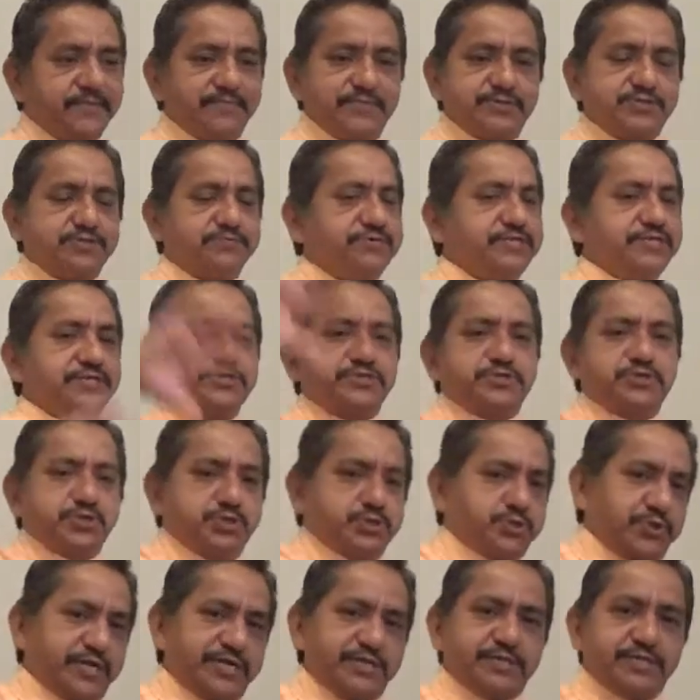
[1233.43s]
but somebody could
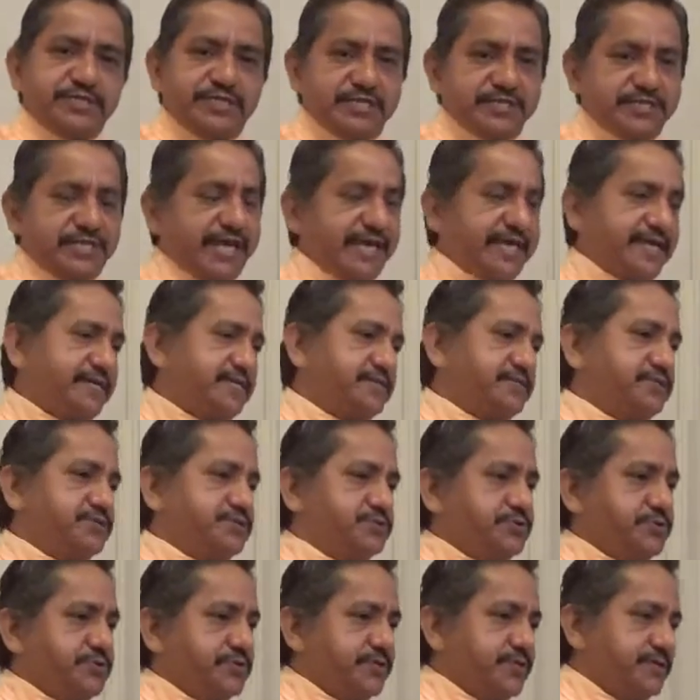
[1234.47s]
stretch it and take it
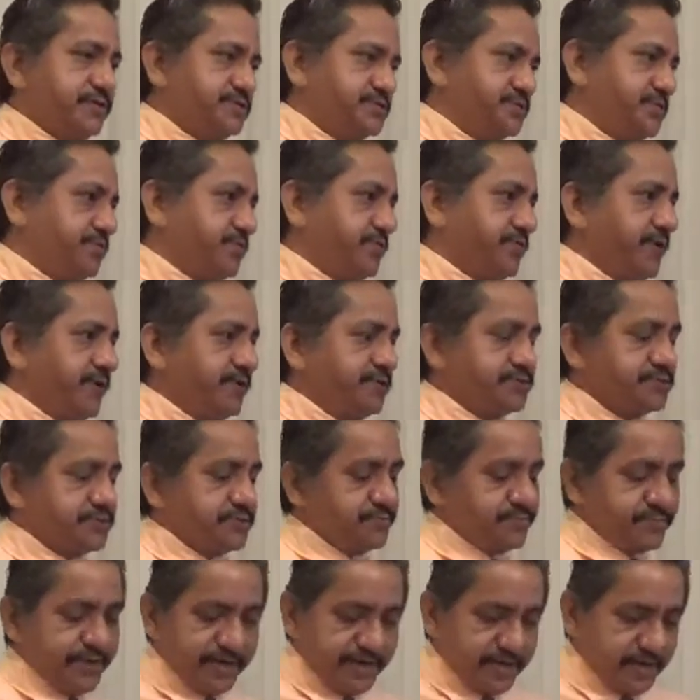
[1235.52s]
to somewhere
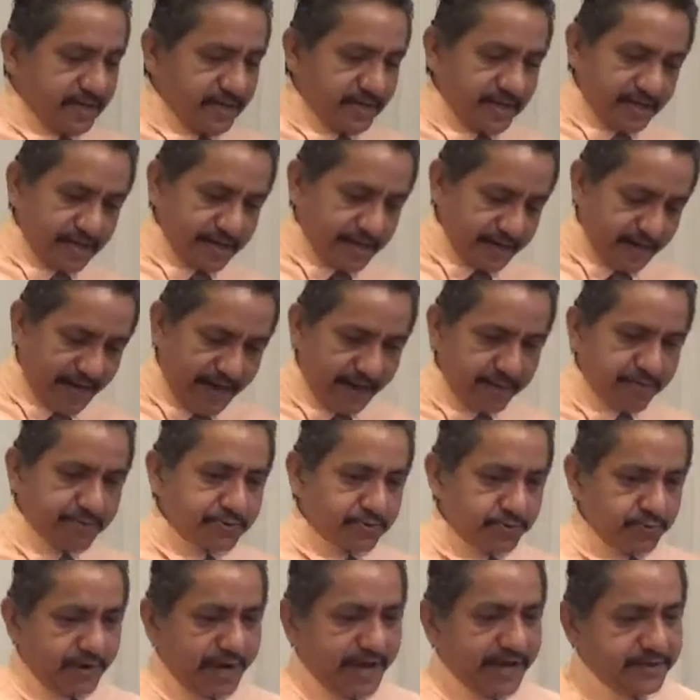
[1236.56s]
else. But I
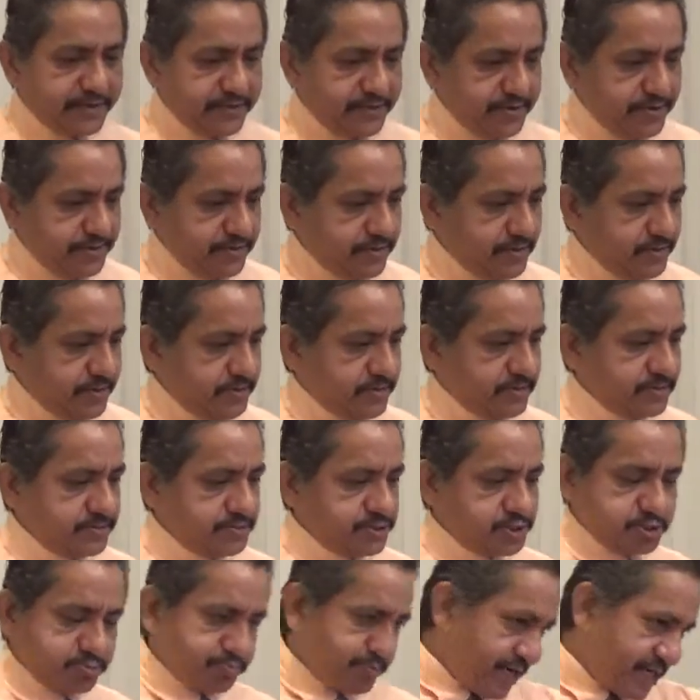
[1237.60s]
would rather
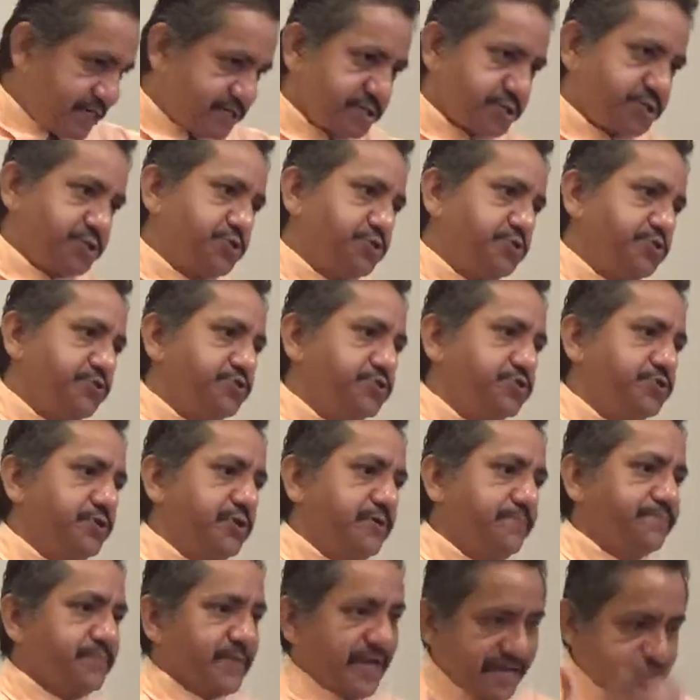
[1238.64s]
speak the truth
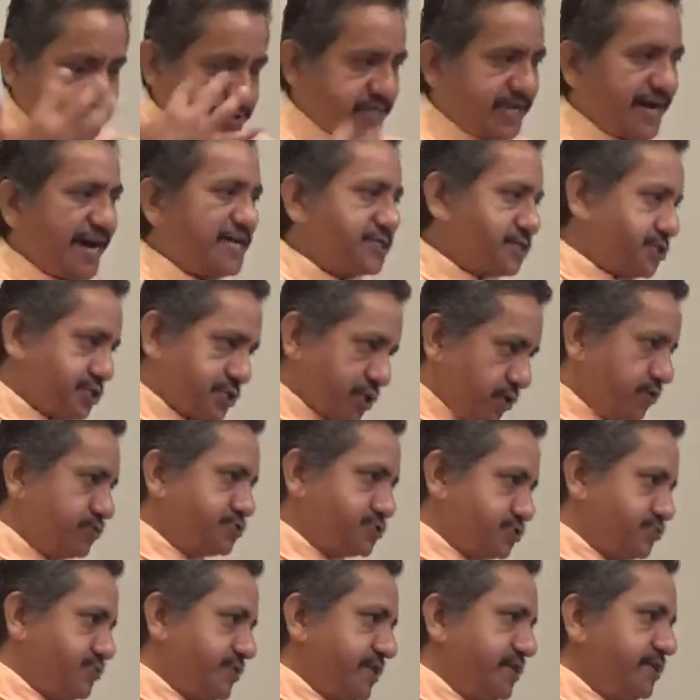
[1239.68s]
as God
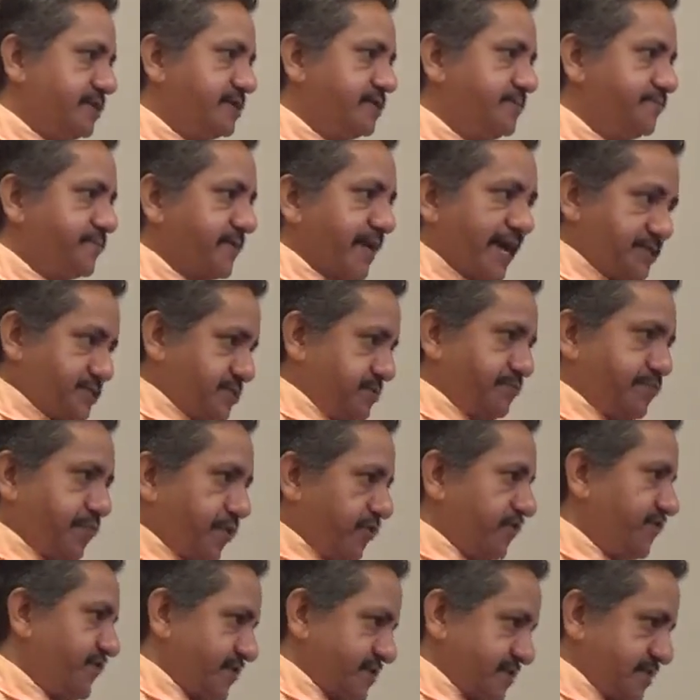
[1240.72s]
shows me, as
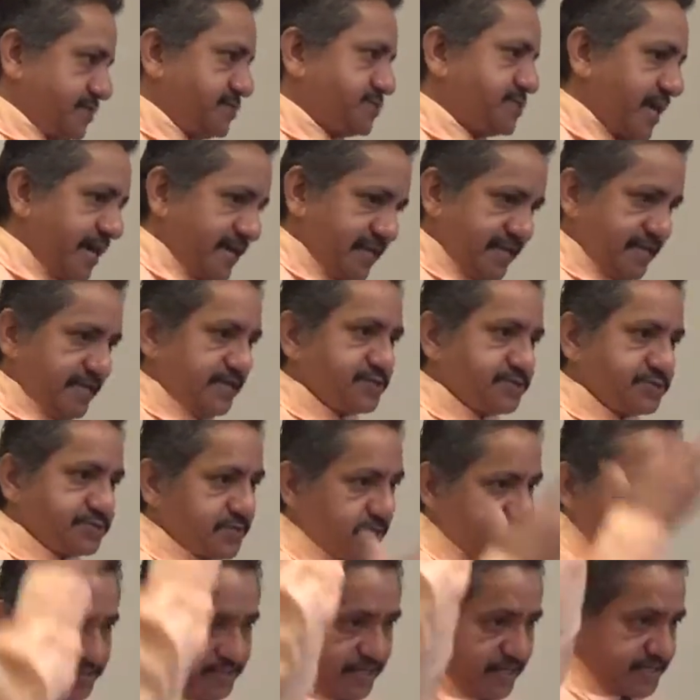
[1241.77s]
imperfect as that is,
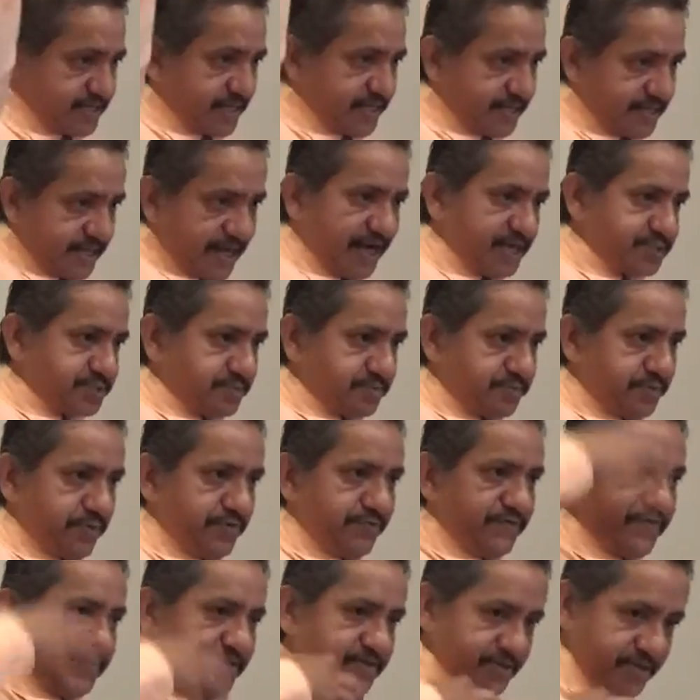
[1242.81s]
not that God's
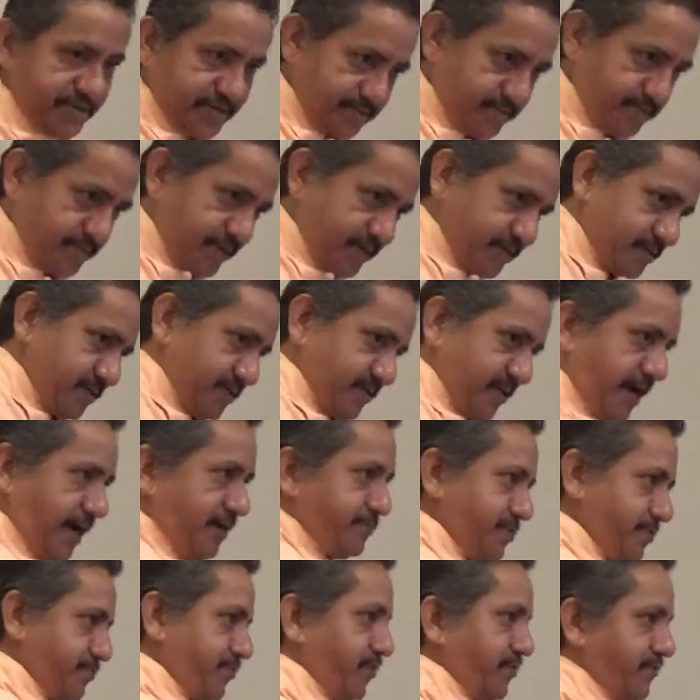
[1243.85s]
imperfect, but
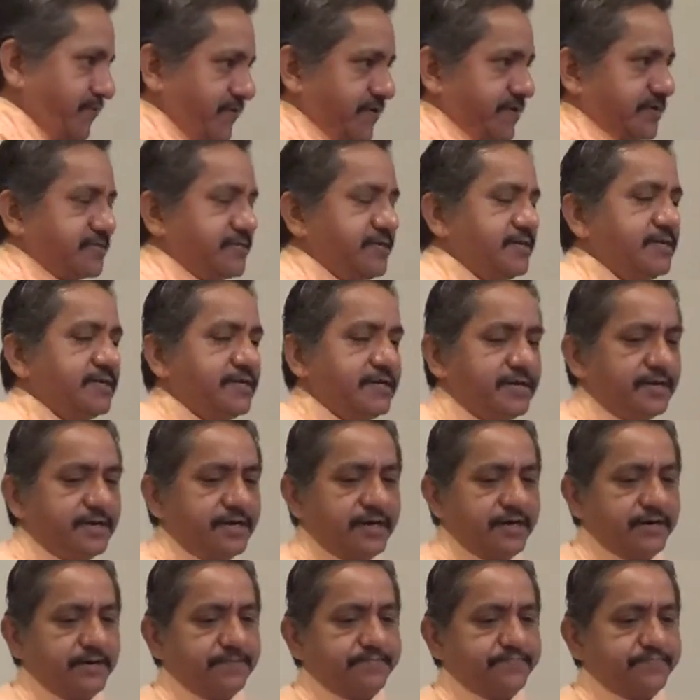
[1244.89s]
I'm imperfect,
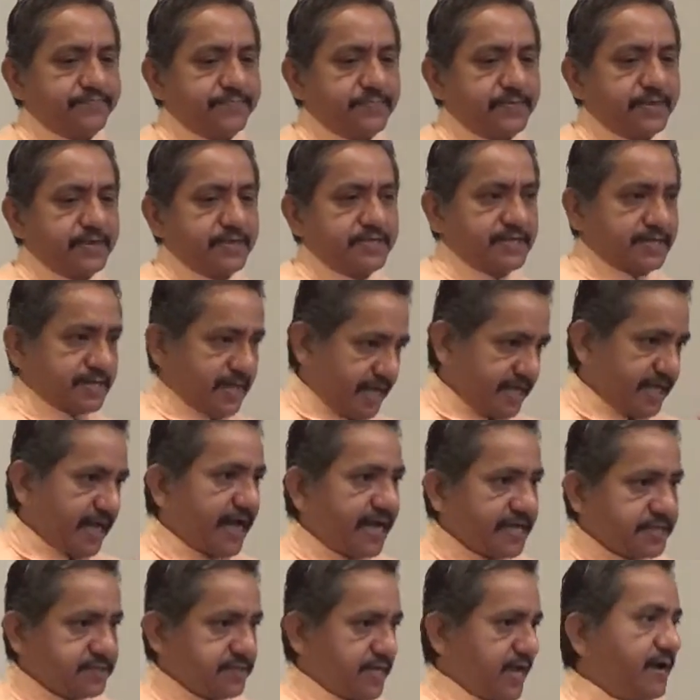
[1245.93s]
um, and,
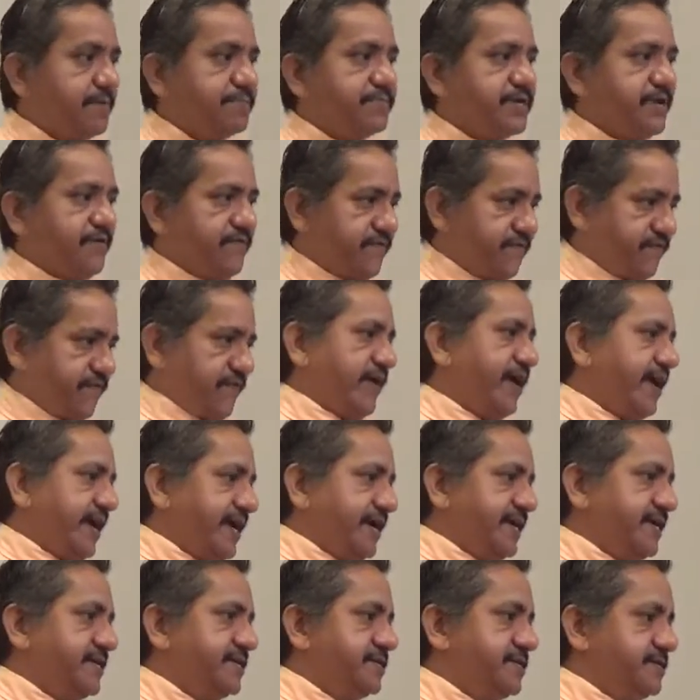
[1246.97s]
and not be
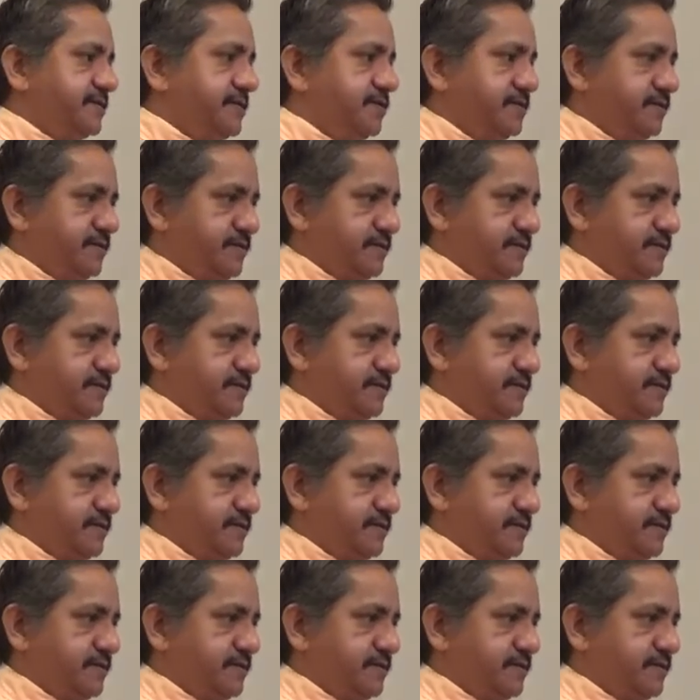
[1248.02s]
afraid